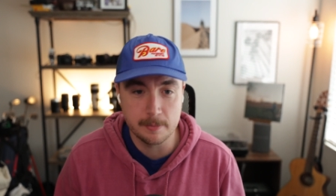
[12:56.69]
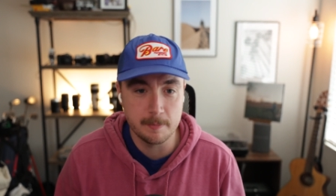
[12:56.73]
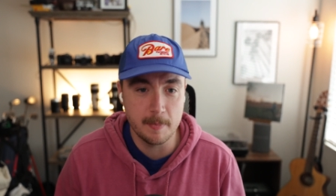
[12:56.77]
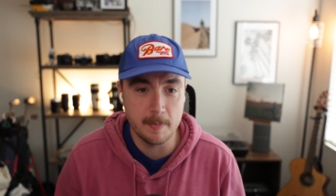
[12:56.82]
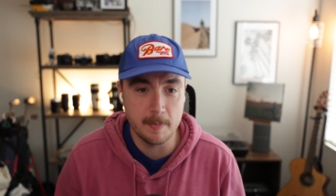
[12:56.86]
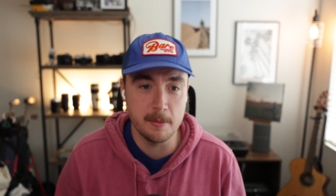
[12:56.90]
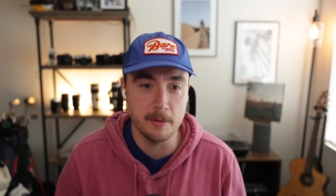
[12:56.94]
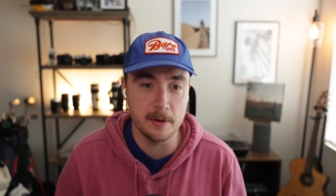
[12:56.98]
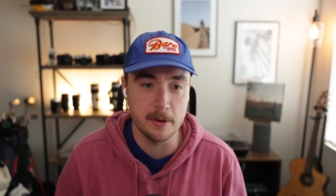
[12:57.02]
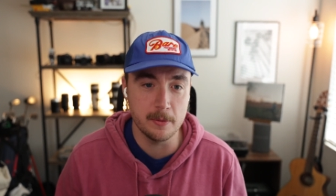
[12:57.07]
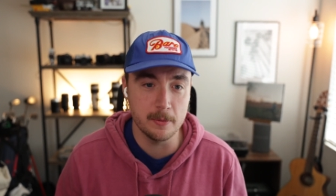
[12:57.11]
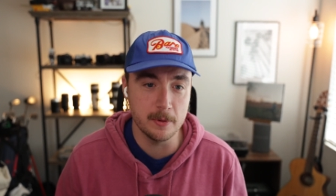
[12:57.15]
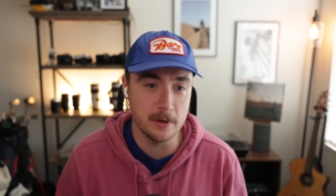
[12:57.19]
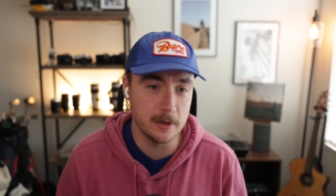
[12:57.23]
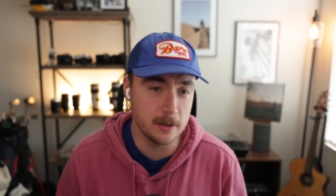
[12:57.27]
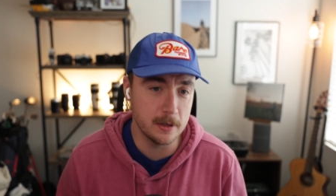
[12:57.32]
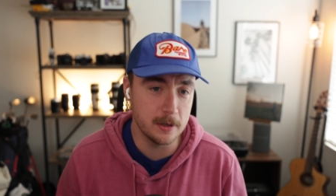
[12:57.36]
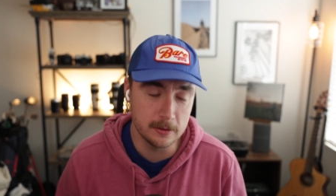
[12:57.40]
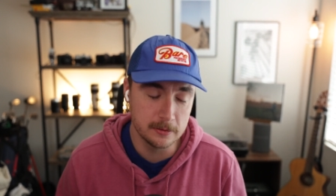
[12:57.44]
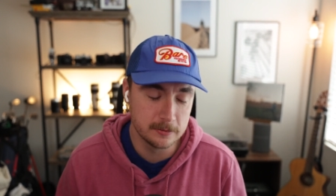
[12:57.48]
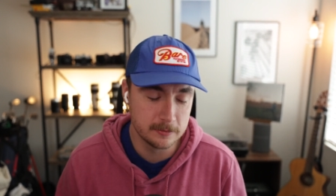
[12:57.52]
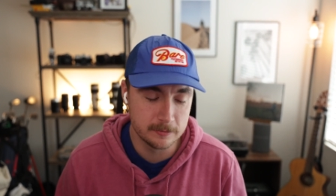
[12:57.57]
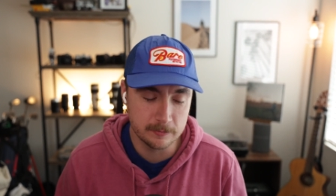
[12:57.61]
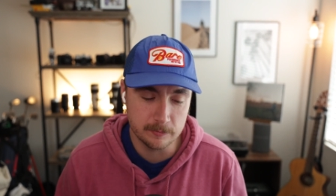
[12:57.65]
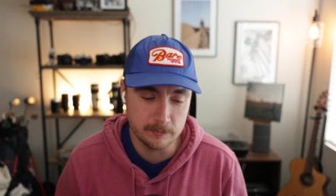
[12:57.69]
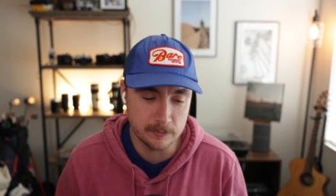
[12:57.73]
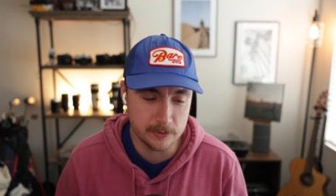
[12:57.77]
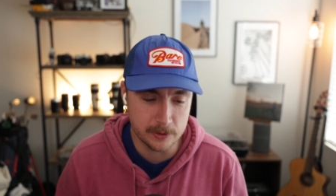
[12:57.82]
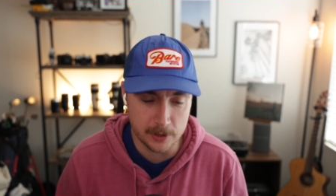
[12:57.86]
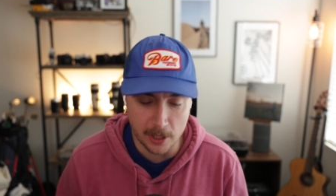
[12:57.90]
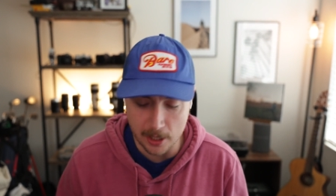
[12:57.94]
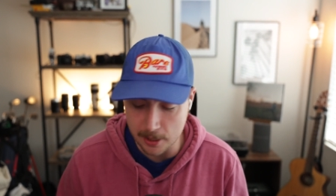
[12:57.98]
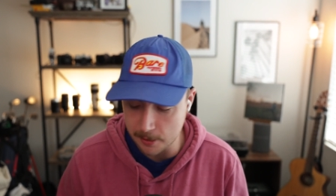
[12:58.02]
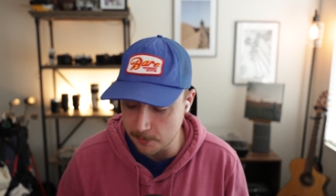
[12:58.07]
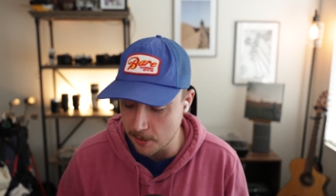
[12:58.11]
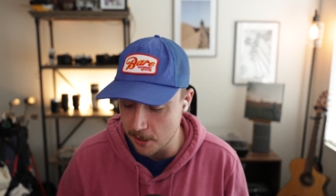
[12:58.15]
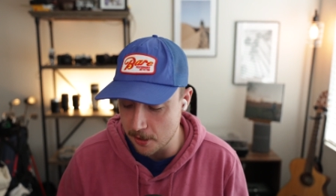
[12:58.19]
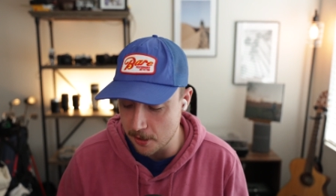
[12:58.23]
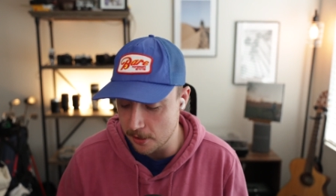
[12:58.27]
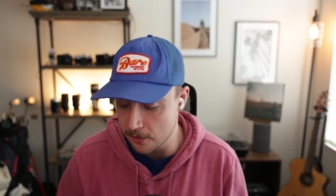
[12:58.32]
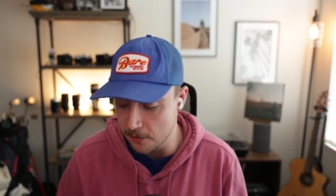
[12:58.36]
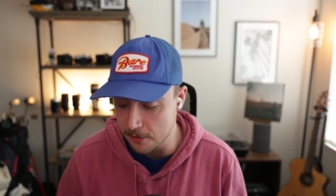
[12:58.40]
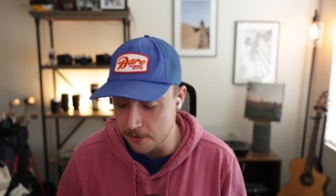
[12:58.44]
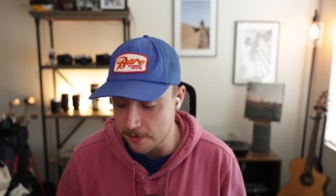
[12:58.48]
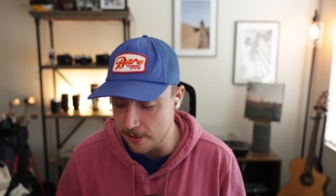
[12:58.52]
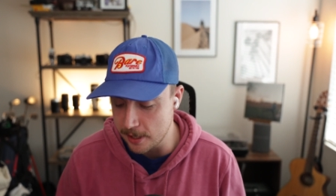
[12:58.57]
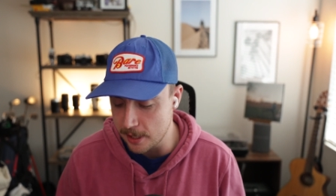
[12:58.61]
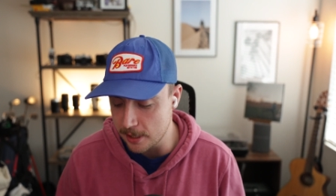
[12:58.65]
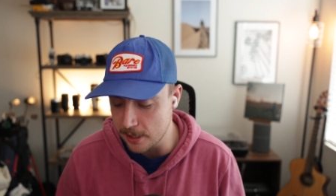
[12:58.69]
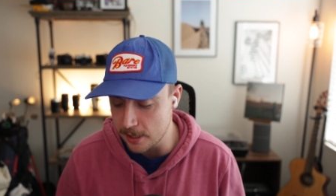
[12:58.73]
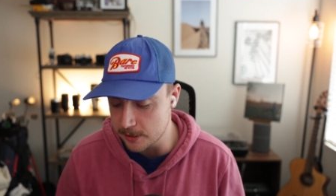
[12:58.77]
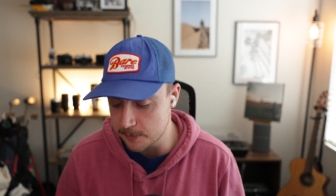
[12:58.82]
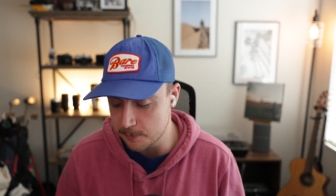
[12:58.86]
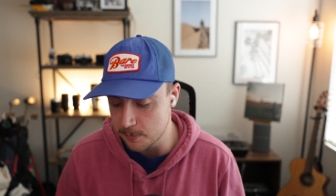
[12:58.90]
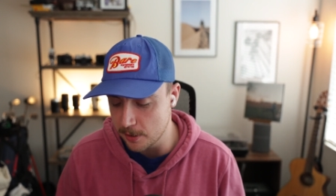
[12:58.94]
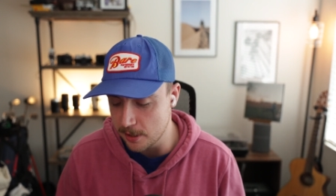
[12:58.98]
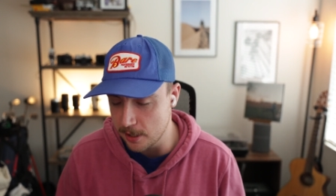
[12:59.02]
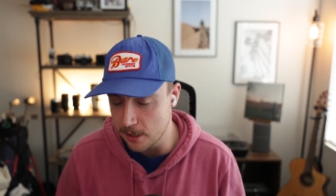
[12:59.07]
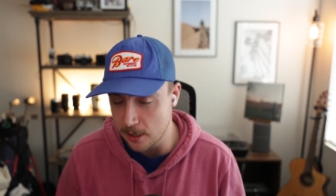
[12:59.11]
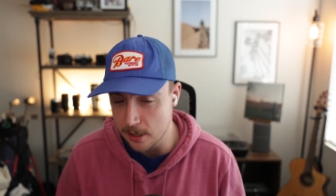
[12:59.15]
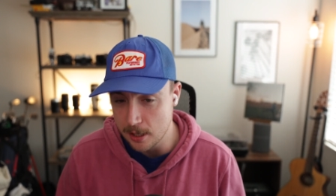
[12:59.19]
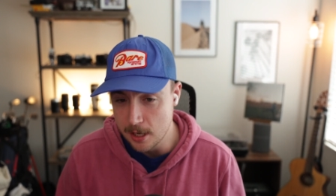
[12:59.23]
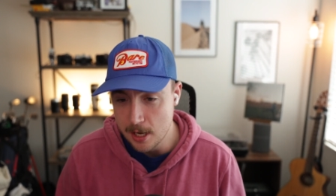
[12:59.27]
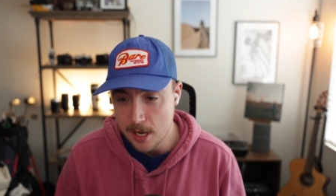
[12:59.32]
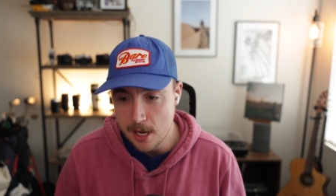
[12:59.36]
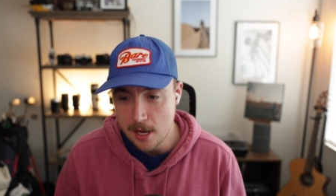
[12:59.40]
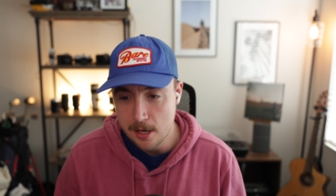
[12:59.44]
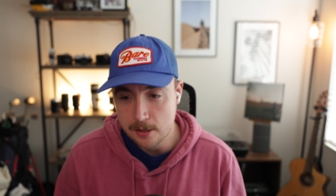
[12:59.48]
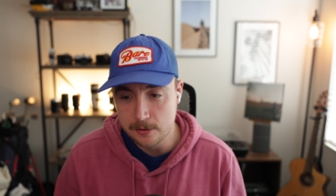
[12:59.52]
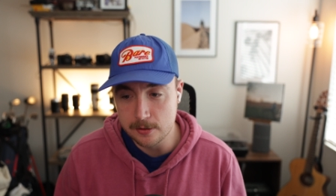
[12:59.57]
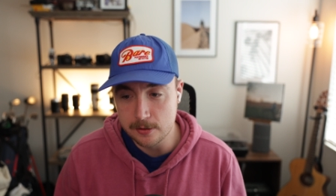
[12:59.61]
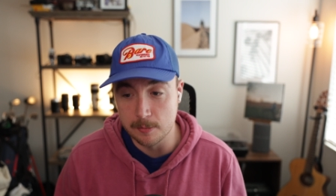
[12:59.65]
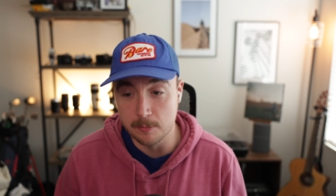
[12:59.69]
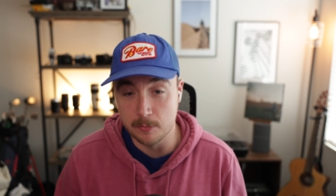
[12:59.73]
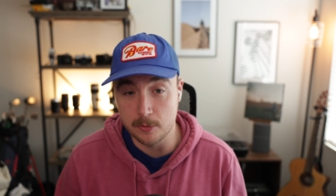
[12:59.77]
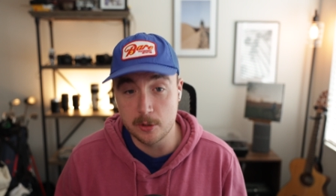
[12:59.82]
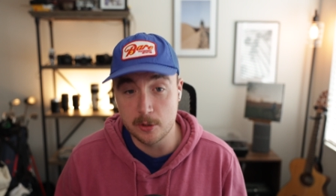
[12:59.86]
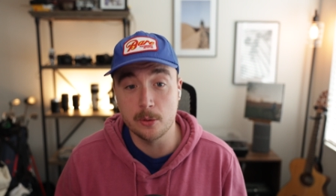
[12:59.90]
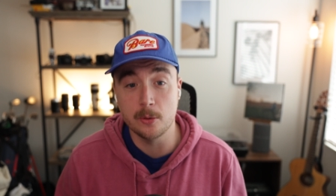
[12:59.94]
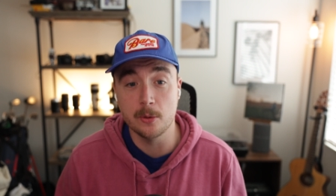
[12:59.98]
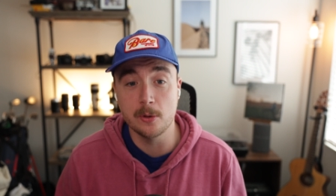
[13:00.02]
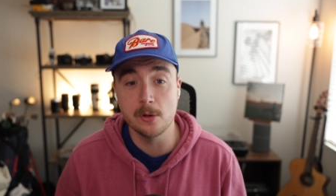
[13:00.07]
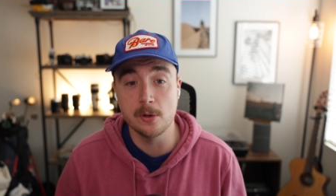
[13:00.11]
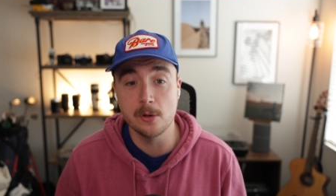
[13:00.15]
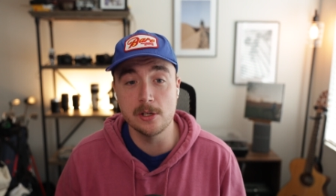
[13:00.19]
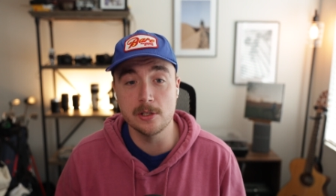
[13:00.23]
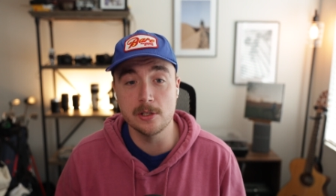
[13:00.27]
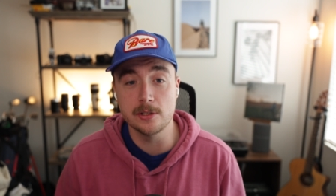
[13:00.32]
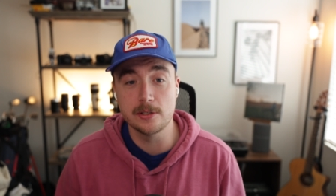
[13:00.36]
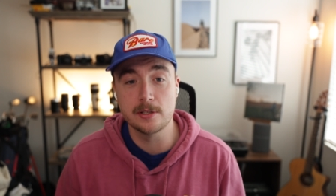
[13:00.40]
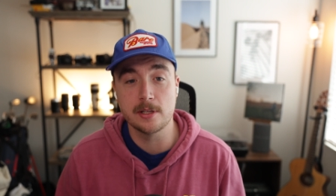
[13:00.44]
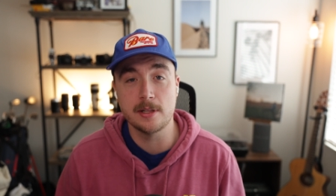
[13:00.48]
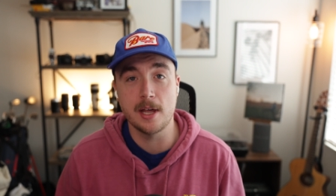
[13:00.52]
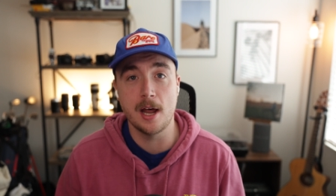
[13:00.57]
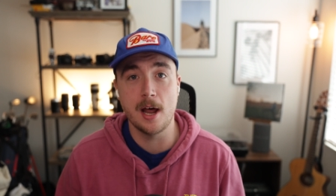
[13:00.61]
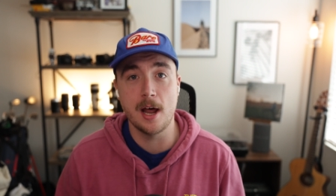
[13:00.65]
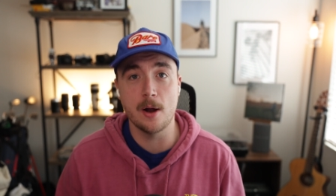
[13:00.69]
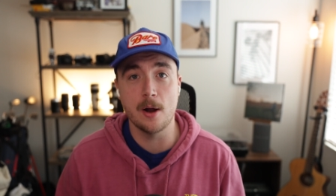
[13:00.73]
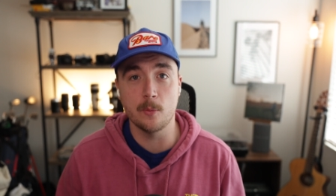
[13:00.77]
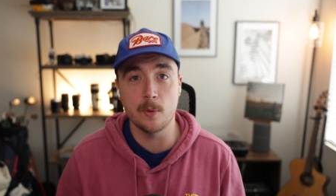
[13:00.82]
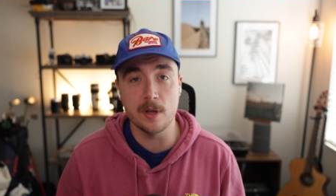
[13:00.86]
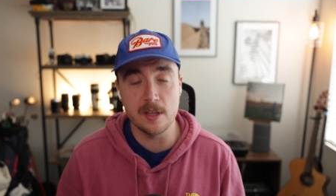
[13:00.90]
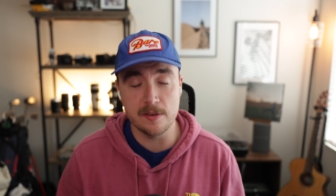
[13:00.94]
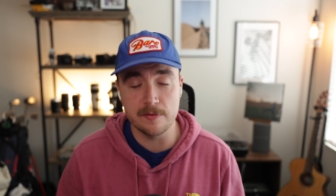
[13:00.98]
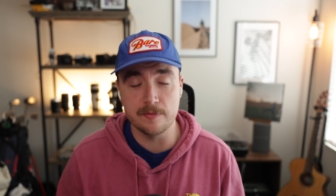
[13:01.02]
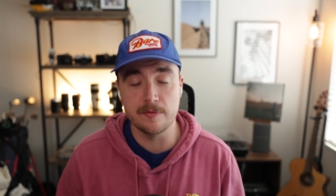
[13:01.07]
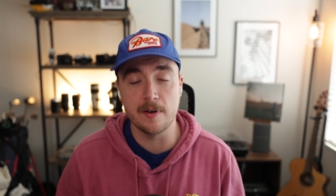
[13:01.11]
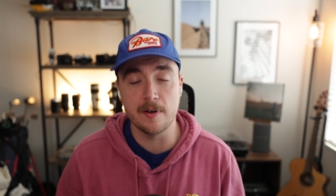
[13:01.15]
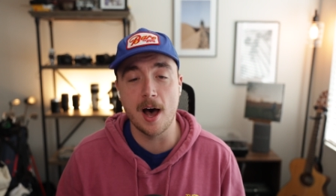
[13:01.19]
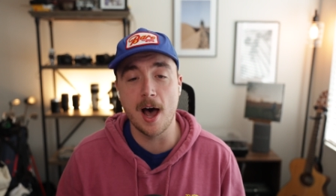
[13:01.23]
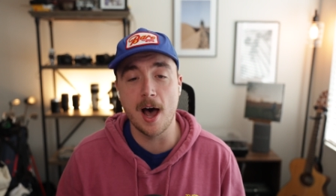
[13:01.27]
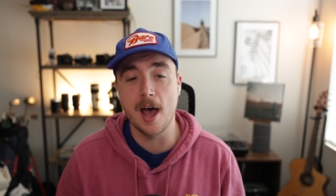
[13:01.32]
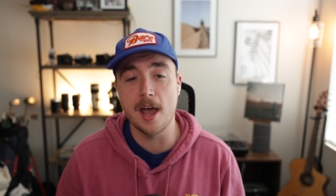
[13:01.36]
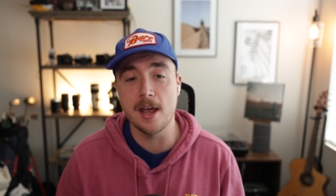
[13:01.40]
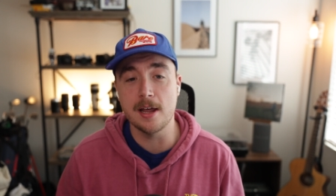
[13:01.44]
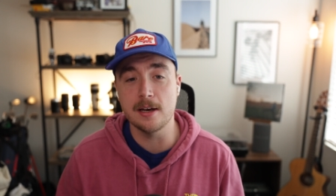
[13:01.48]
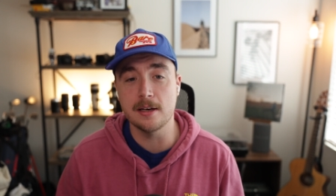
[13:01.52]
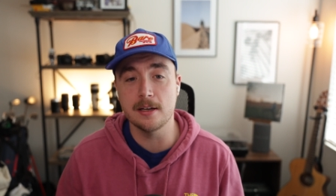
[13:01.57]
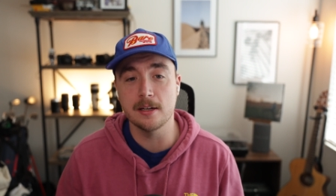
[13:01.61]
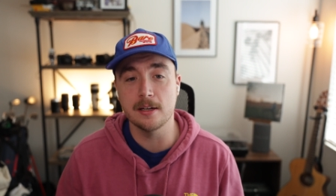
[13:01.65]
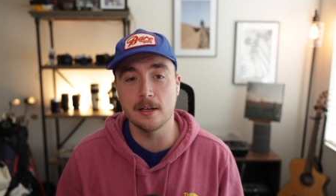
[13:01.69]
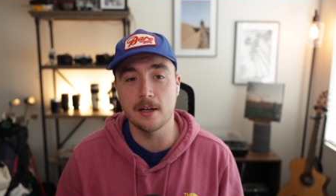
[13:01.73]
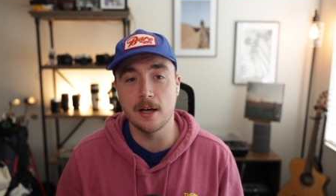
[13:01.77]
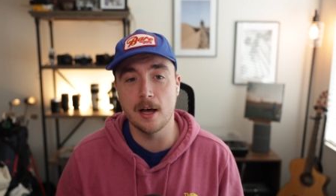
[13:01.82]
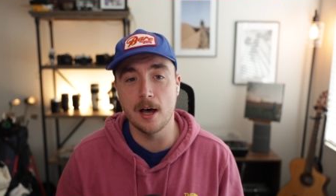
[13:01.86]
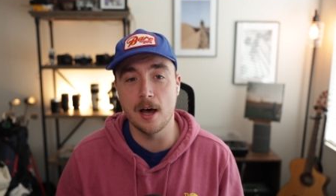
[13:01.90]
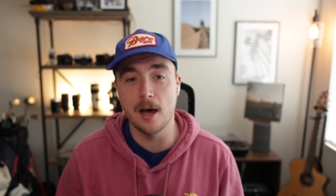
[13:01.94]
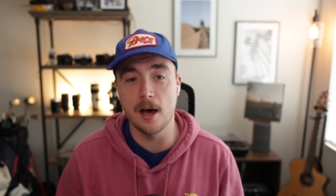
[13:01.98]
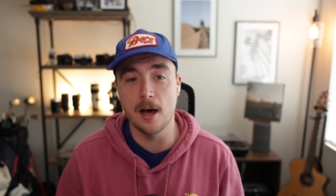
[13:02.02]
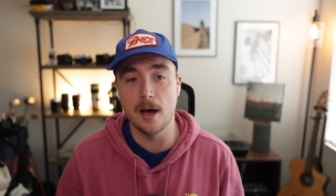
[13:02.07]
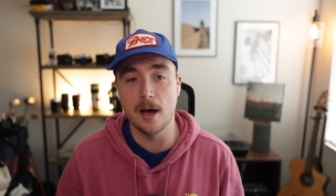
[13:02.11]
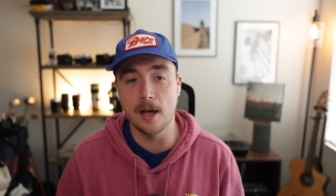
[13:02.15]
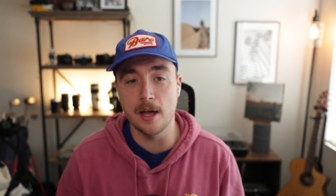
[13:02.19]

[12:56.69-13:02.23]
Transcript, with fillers: Maybe we'll talk about other things, but some tools that we find uh,